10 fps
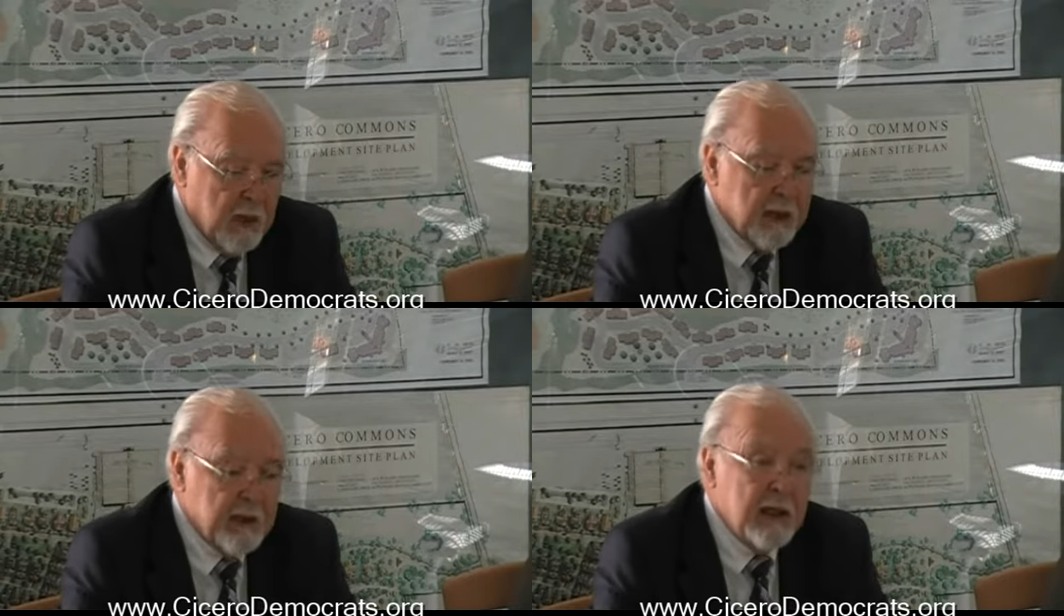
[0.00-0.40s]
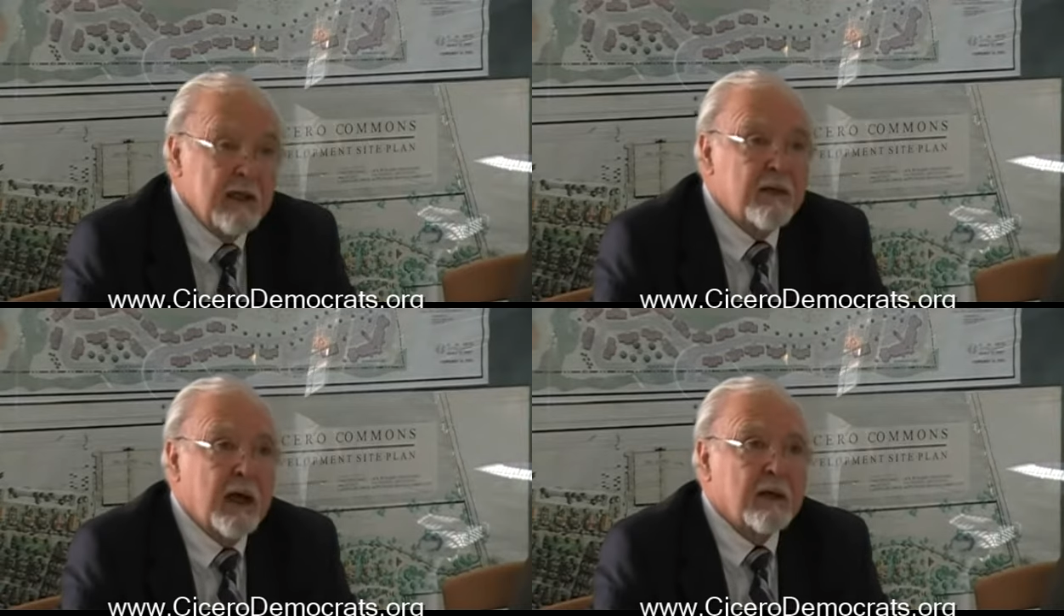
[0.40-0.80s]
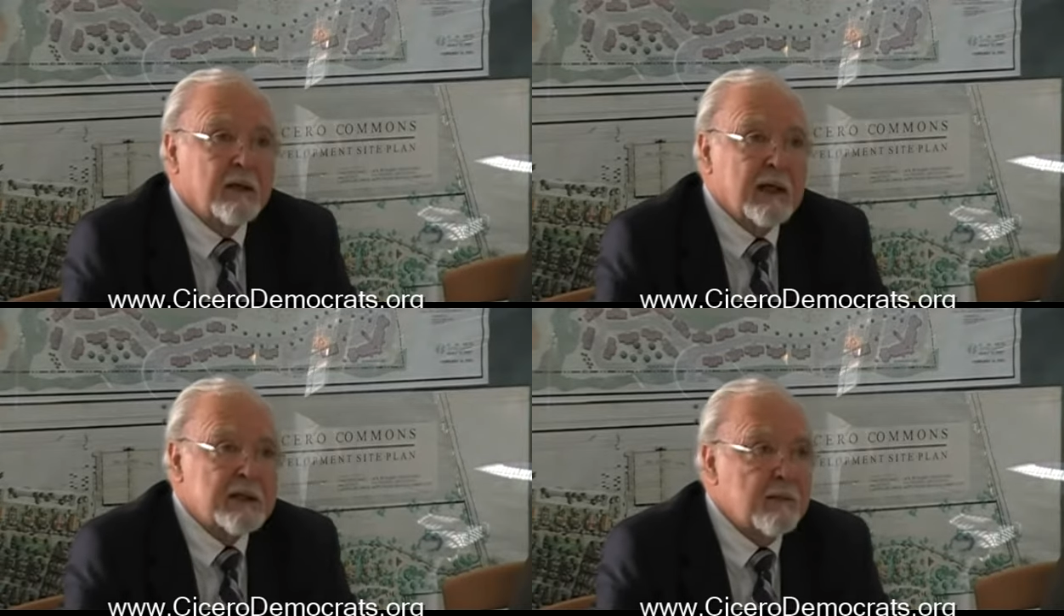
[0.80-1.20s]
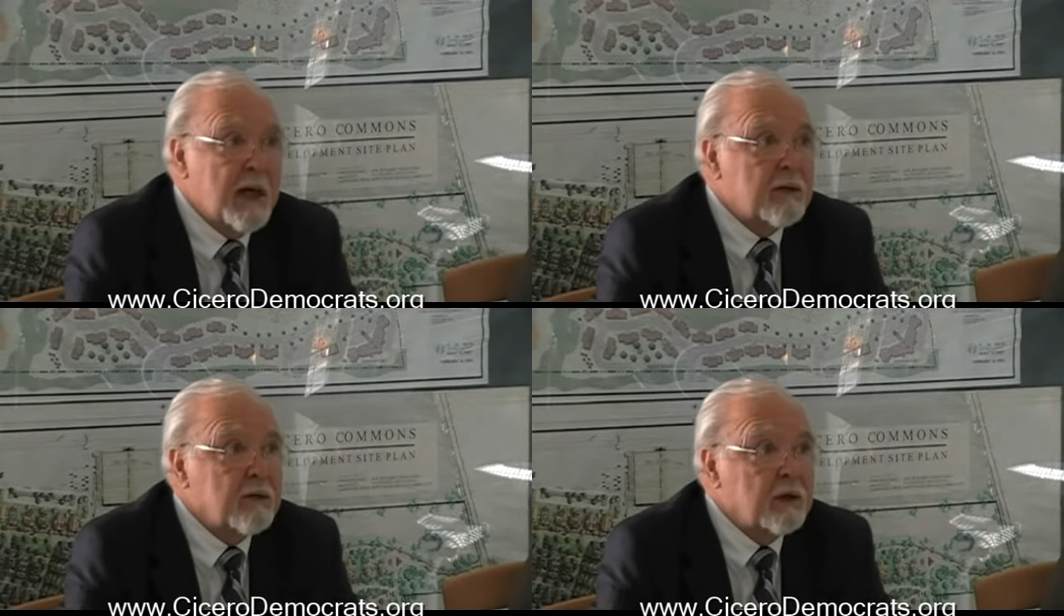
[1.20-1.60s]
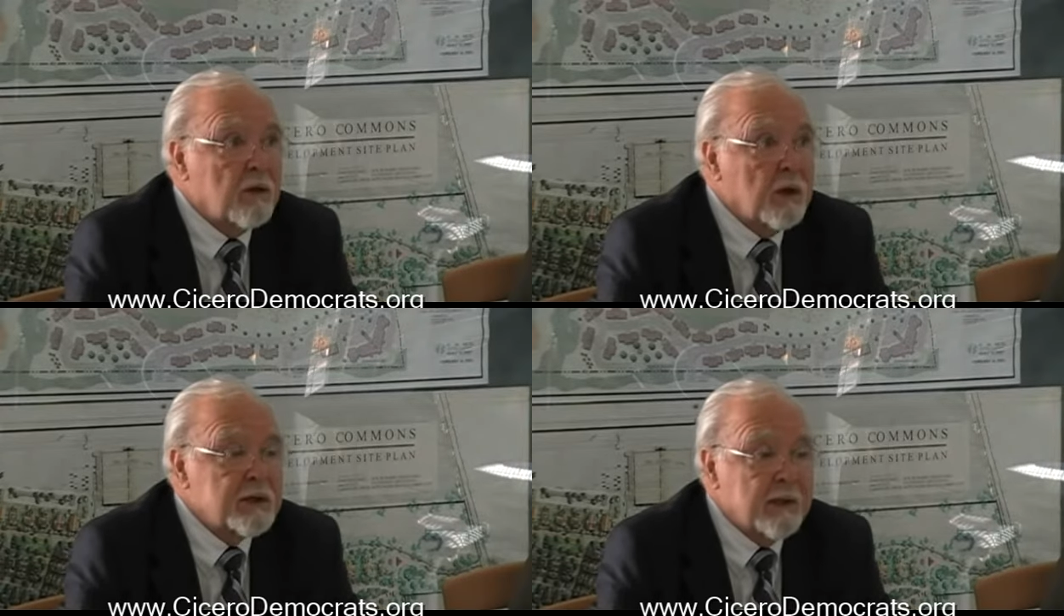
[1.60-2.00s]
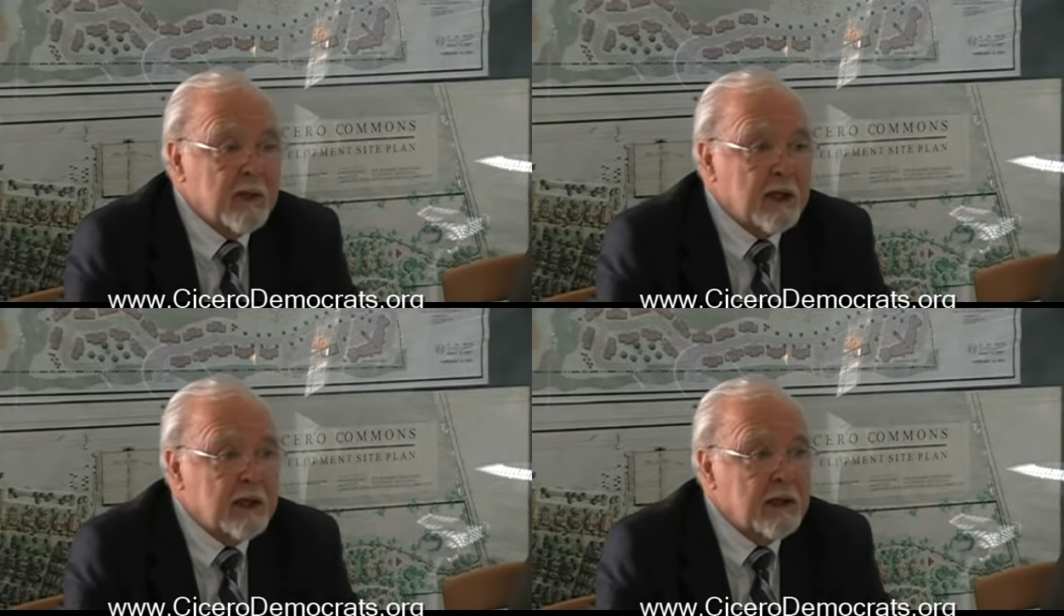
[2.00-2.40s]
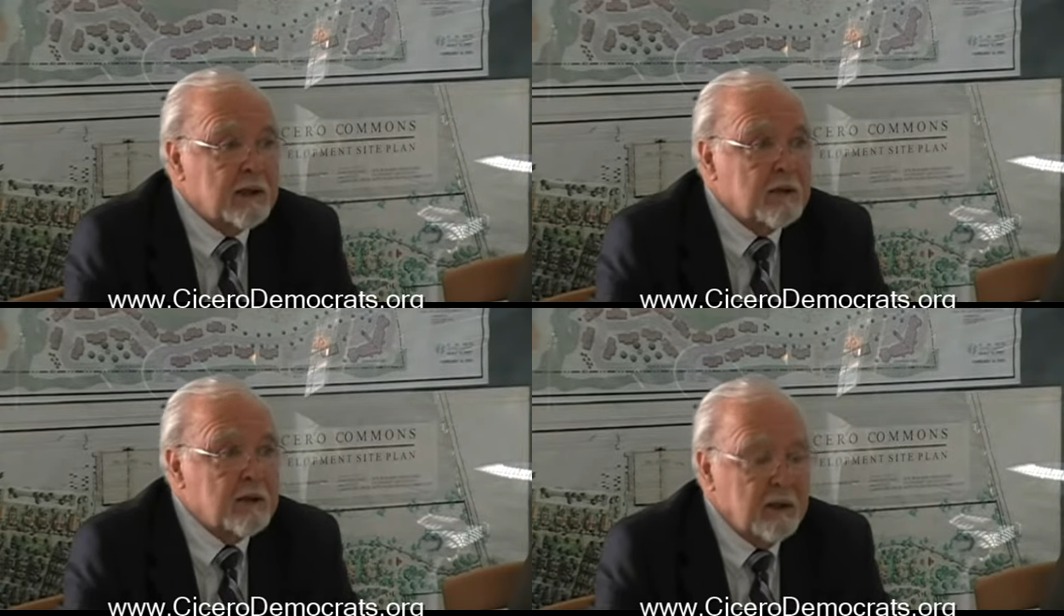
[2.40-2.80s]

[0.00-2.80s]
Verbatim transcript: in any event, that's a matter in the courts. I'm not getting into the